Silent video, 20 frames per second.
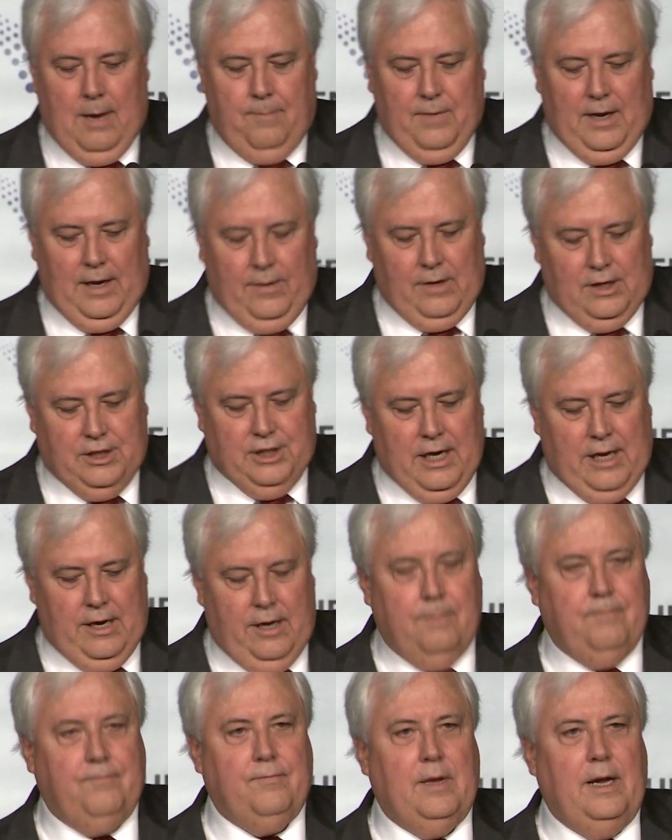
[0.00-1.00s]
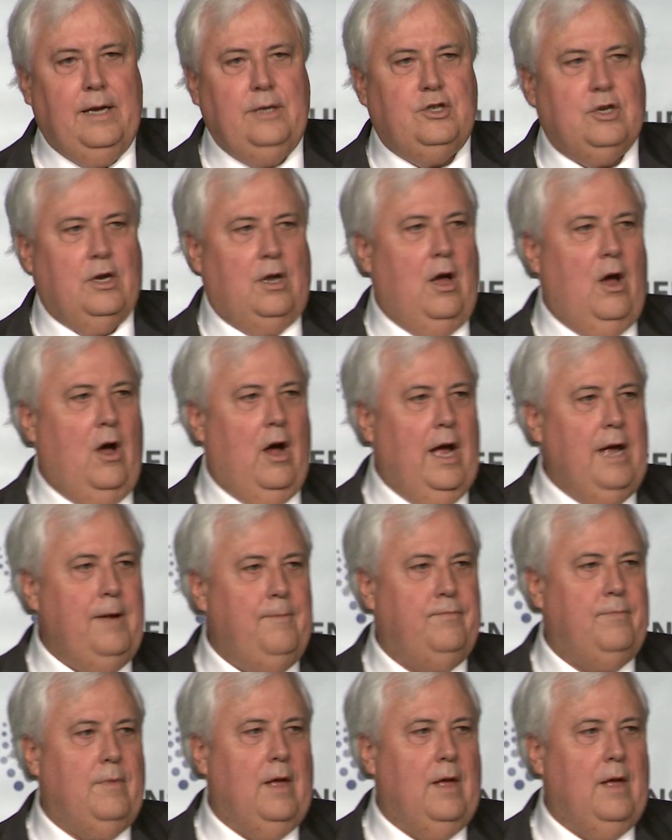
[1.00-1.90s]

in the Senate in July,